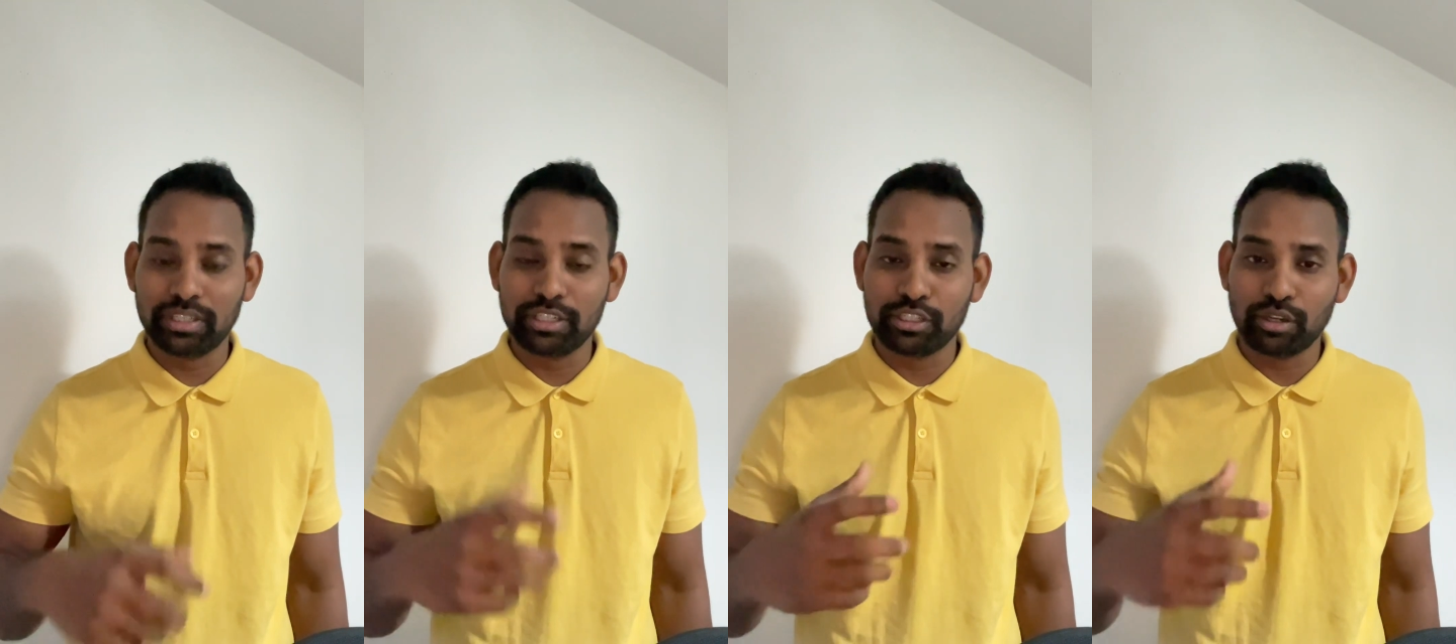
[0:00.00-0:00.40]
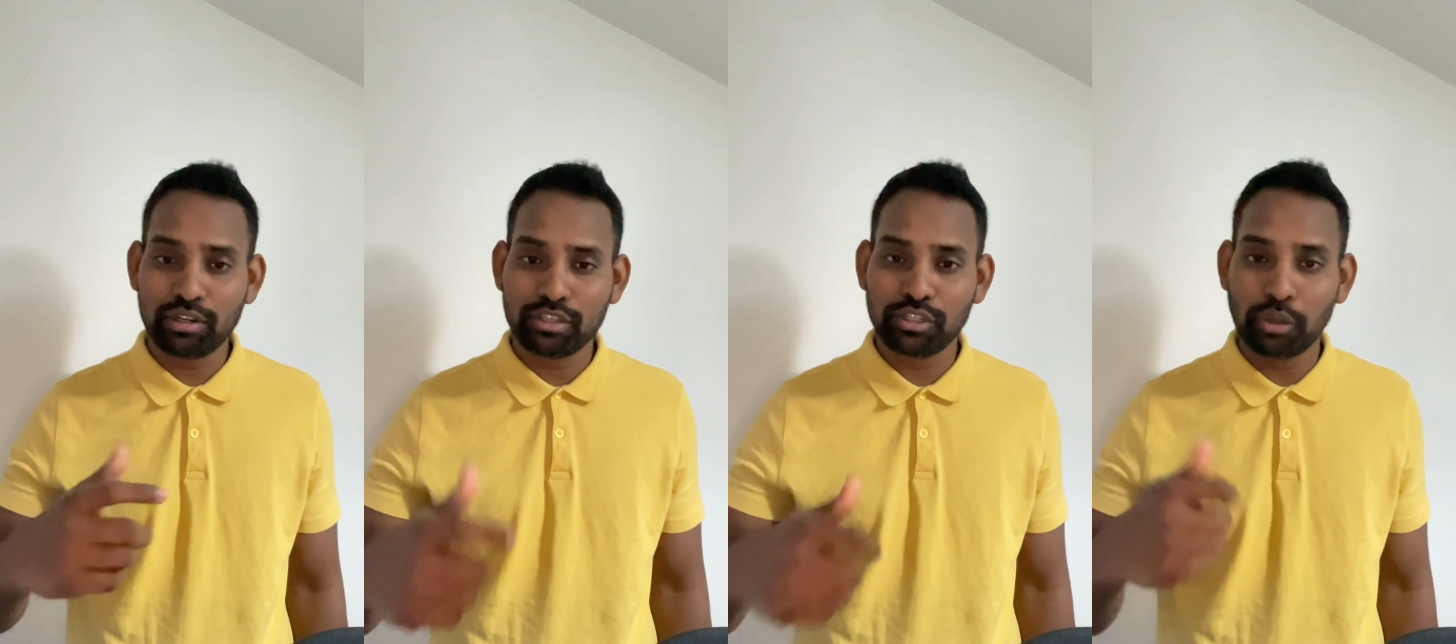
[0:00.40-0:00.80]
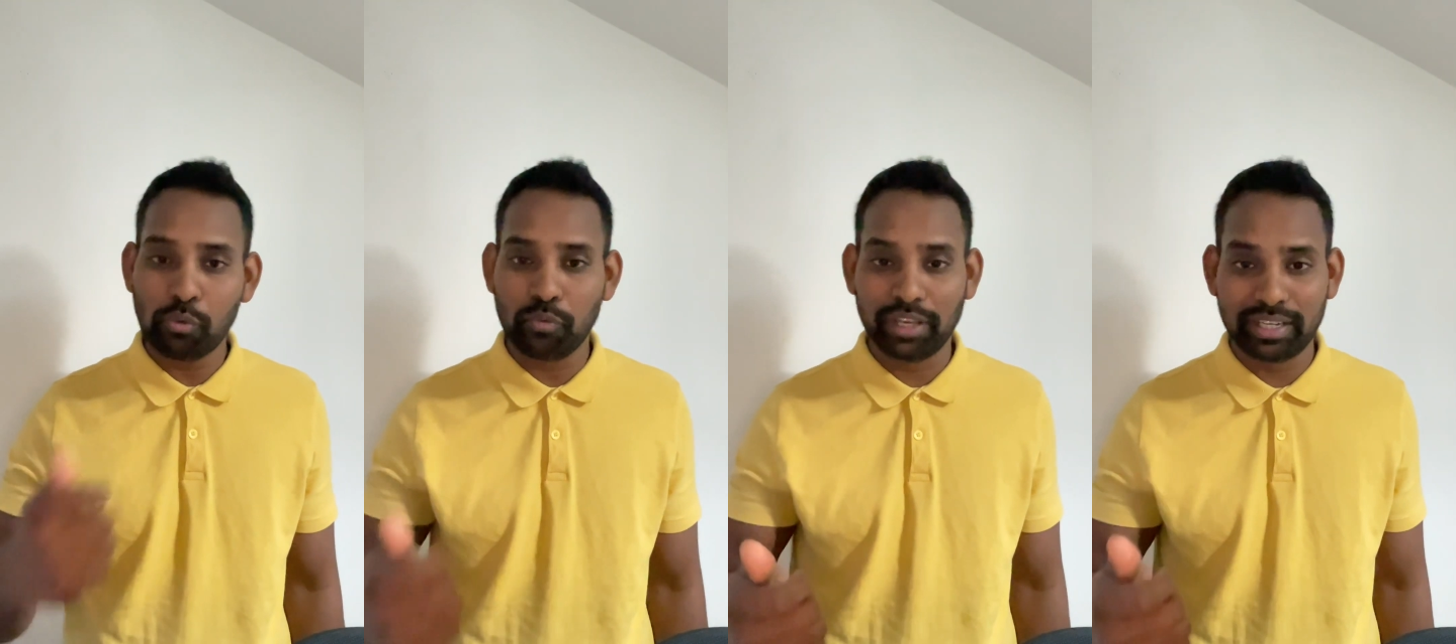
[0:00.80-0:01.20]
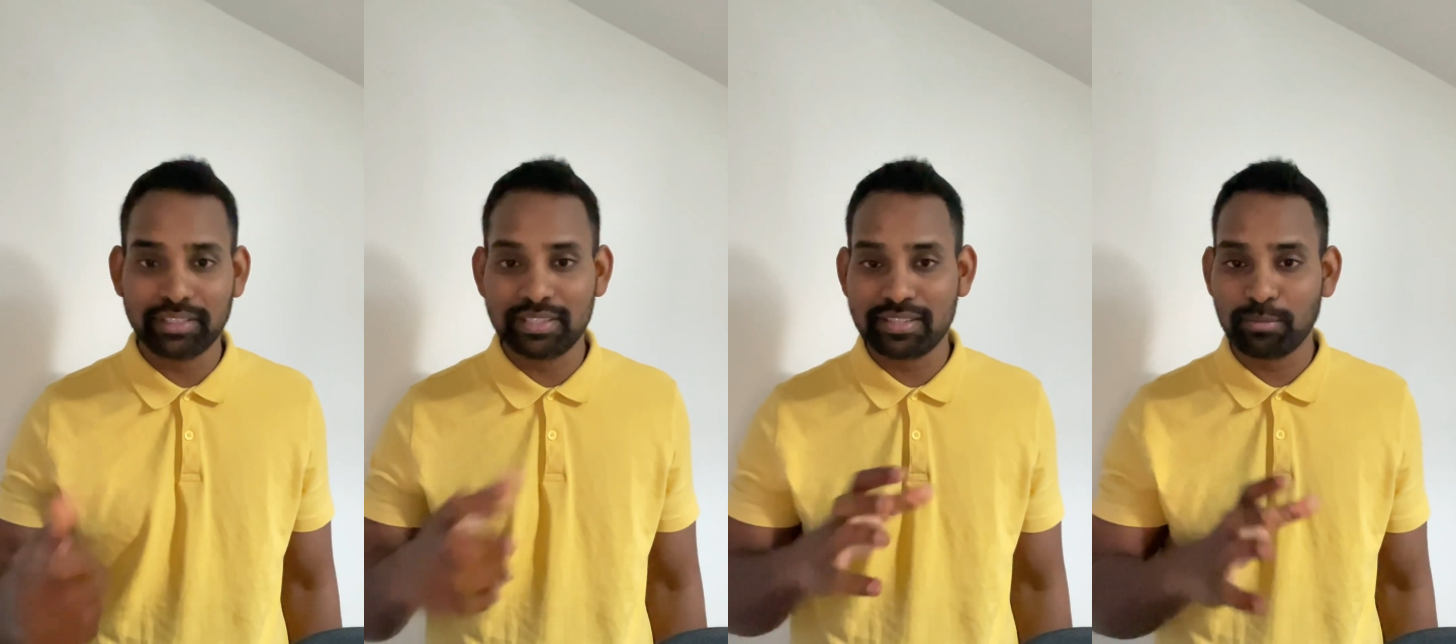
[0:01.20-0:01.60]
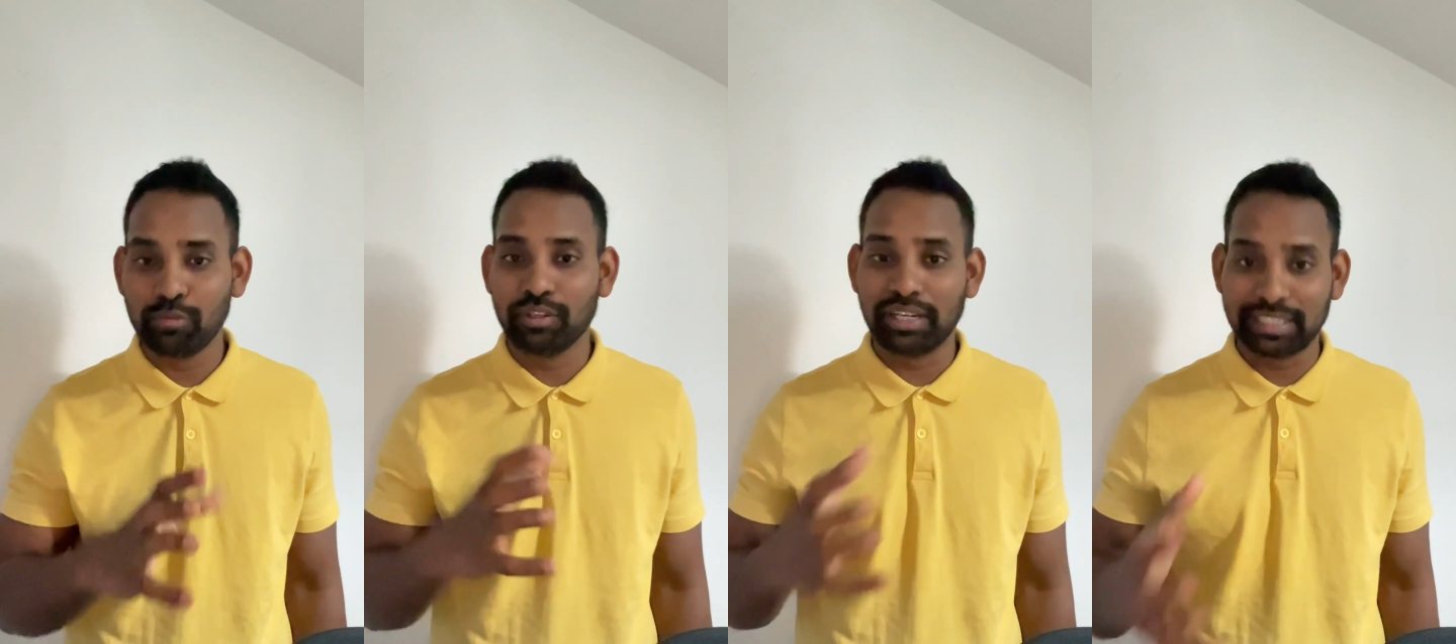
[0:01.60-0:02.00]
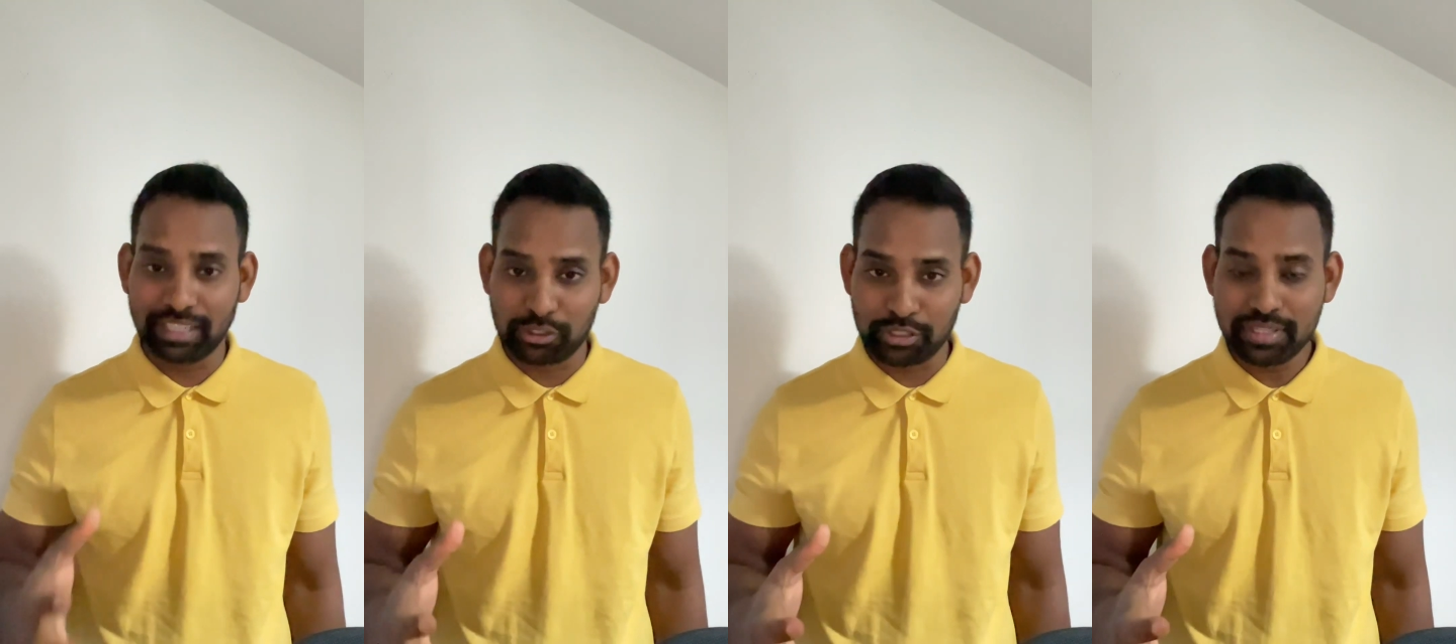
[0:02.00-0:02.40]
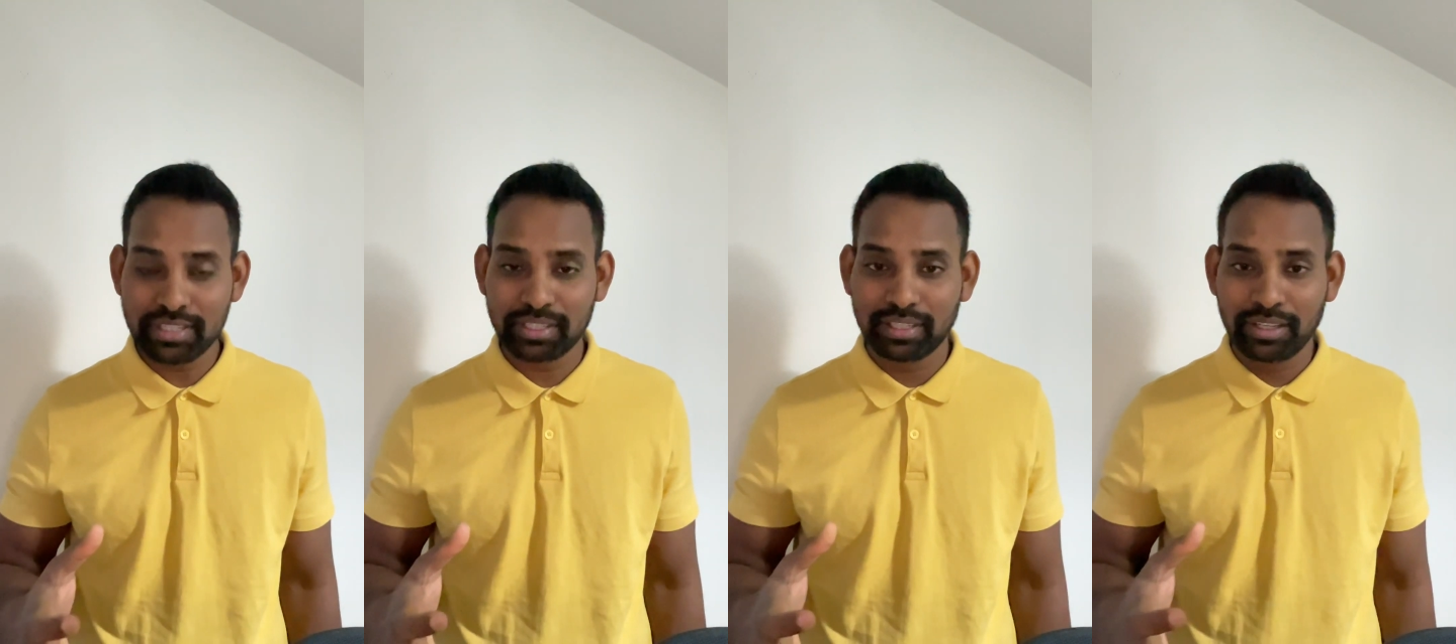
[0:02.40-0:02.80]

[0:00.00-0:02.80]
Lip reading: is not so well in some of the occasions,